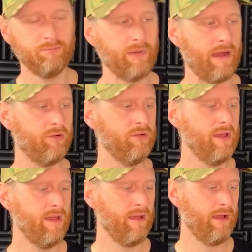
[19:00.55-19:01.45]
barrel
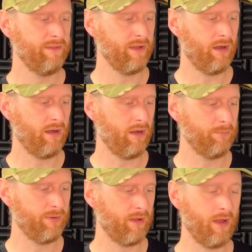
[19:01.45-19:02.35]
and the R-hop.